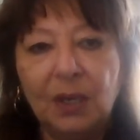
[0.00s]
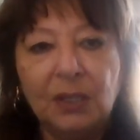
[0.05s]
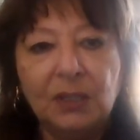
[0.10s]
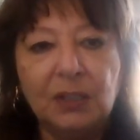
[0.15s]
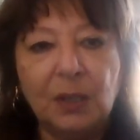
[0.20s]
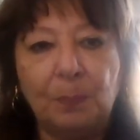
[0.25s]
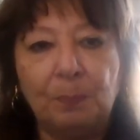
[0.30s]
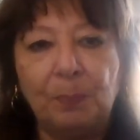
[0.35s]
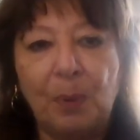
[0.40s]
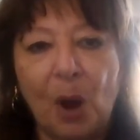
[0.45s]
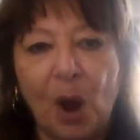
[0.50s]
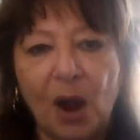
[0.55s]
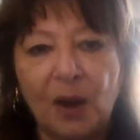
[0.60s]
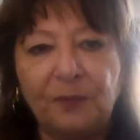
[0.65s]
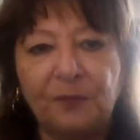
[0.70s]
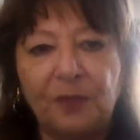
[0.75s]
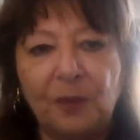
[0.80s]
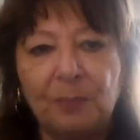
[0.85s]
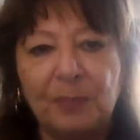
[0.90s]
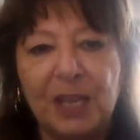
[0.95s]

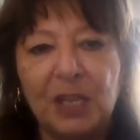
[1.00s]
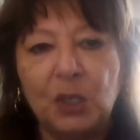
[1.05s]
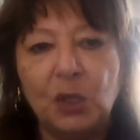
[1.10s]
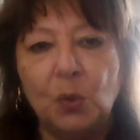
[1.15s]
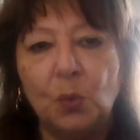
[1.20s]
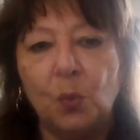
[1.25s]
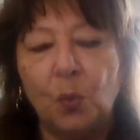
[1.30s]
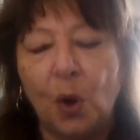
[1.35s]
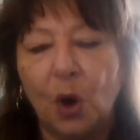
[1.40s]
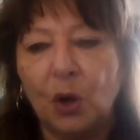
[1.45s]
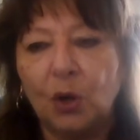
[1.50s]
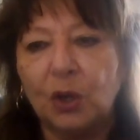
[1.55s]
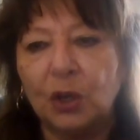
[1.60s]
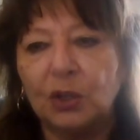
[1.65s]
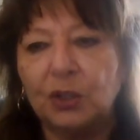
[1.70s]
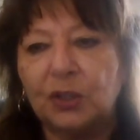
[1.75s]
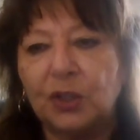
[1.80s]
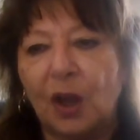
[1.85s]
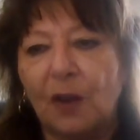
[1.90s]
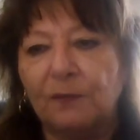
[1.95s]
Depart from me, you
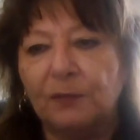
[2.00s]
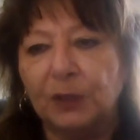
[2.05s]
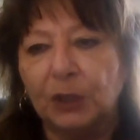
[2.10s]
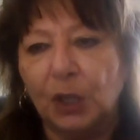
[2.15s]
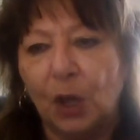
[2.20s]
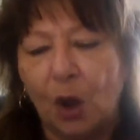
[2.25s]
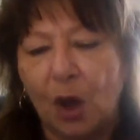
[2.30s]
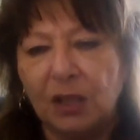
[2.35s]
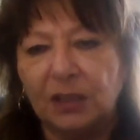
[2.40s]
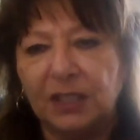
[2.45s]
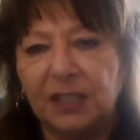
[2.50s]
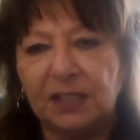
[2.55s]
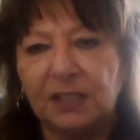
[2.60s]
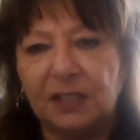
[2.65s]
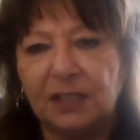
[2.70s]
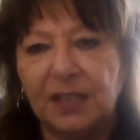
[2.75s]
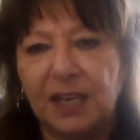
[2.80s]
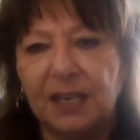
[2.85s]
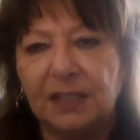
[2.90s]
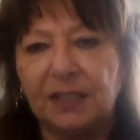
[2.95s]
workers of
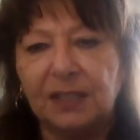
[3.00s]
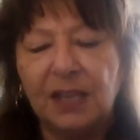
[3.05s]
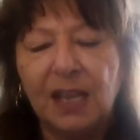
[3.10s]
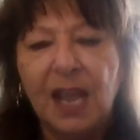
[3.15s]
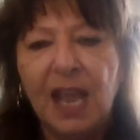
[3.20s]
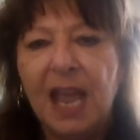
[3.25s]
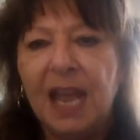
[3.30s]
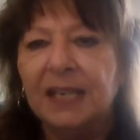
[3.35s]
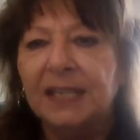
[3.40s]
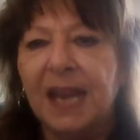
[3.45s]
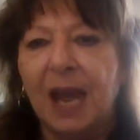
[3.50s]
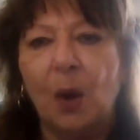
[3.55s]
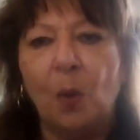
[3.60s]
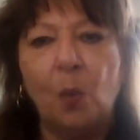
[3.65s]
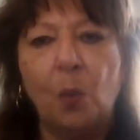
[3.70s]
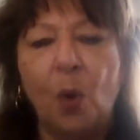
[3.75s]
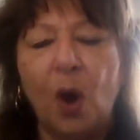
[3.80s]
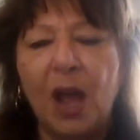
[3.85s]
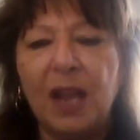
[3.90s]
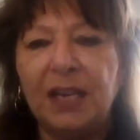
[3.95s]
lawlessness.
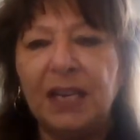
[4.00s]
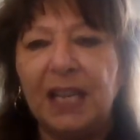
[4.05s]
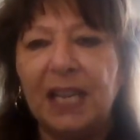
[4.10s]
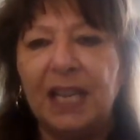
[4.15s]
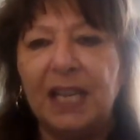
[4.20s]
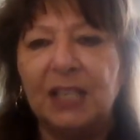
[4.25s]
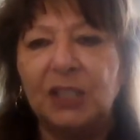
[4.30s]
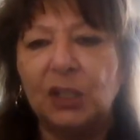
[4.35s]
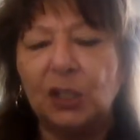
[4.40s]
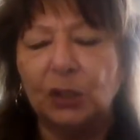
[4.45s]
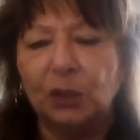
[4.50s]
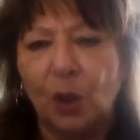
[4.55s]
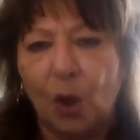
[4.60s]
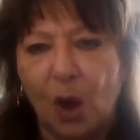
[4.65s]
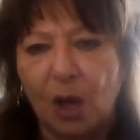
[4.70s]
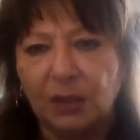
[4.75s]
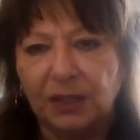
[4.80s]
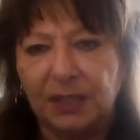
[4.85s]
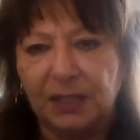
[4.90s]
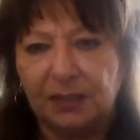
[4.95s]
Now, what is
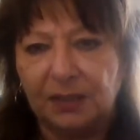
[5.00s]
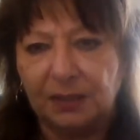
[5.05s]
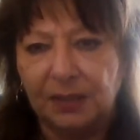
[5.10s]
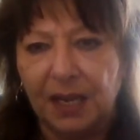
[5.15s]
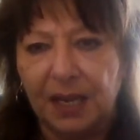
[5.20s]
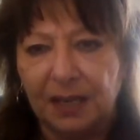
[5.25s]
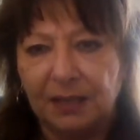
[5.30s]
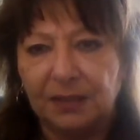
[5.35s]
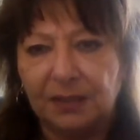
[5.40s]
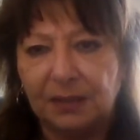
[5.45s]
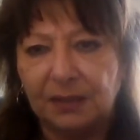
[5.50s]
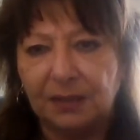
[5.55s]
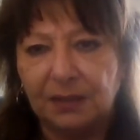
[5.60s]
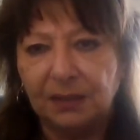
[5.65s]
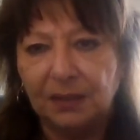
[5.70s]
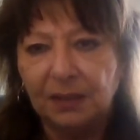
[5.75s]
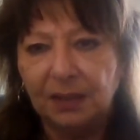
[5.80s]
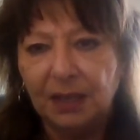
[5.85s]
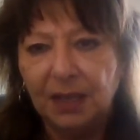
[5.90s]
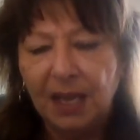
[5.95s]

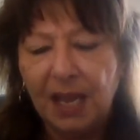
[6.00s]
lawlessness?